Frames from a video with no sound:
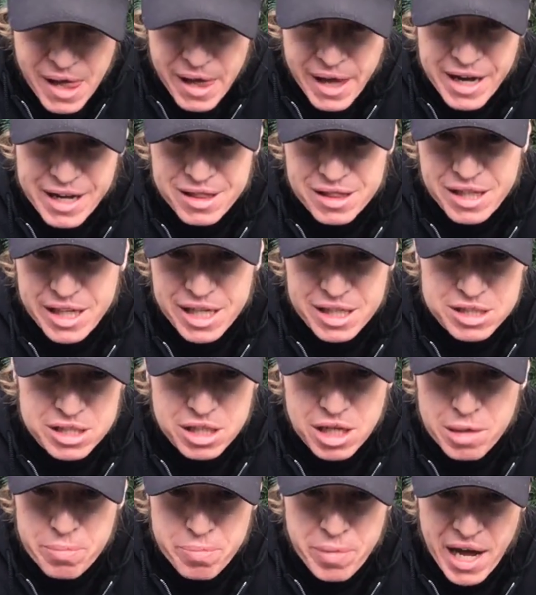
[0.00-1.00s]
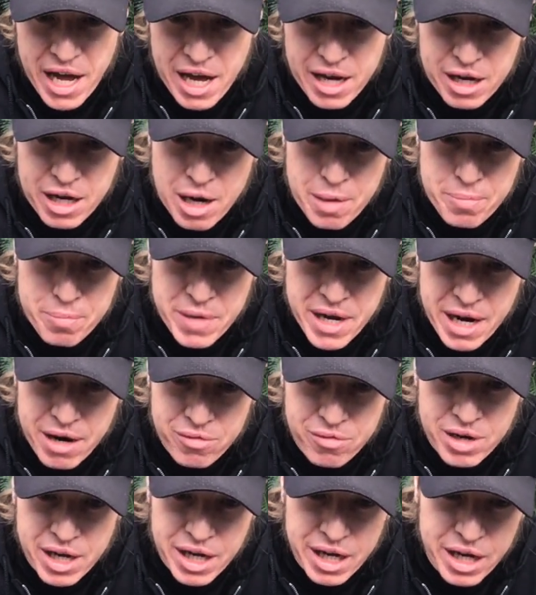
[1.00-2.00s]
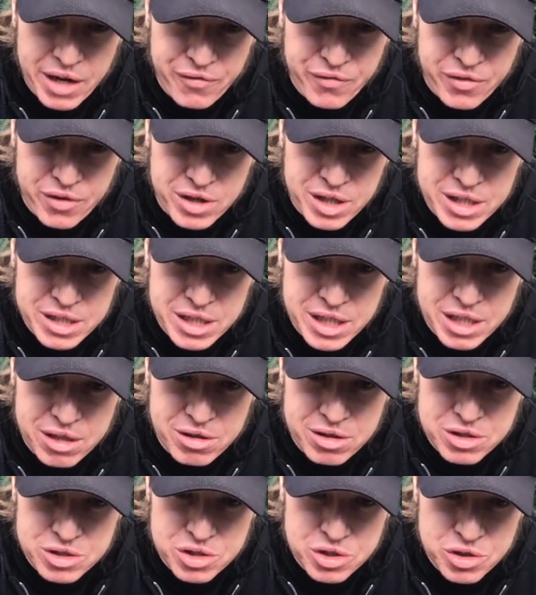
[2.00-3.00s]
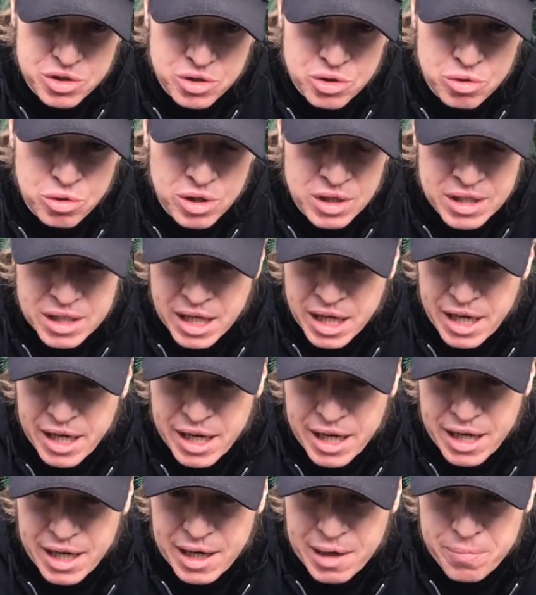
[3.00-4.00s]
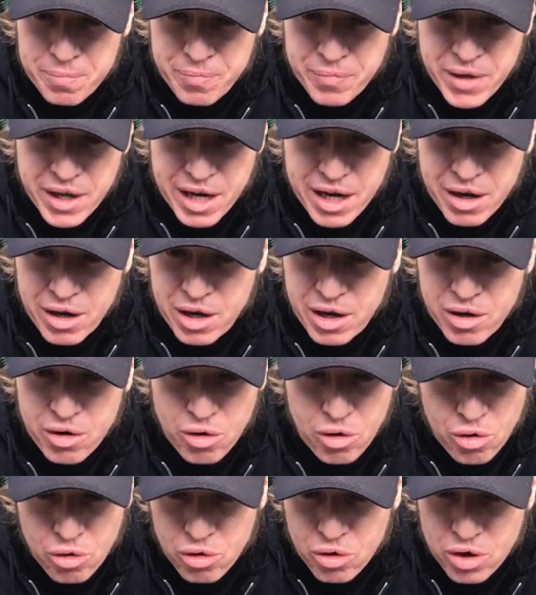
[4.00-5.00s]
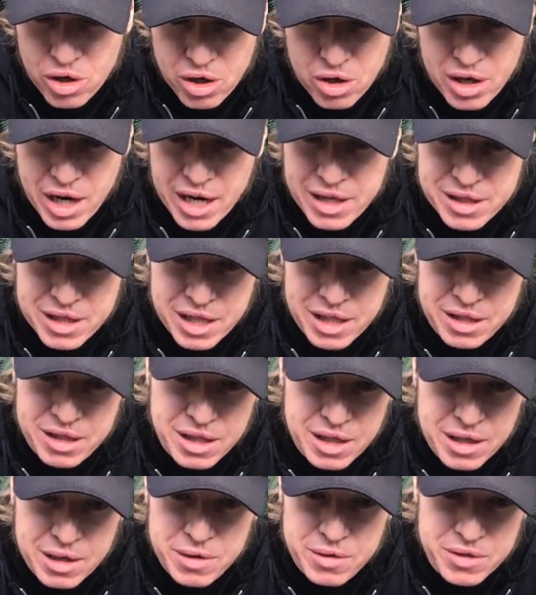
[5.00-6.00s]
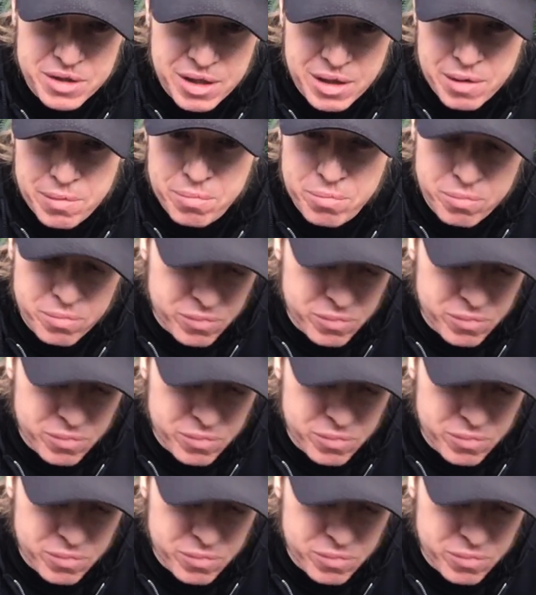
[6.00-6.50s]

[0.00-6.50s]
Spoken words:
And Lance could back up Matt Ryan for a year or two, or I think the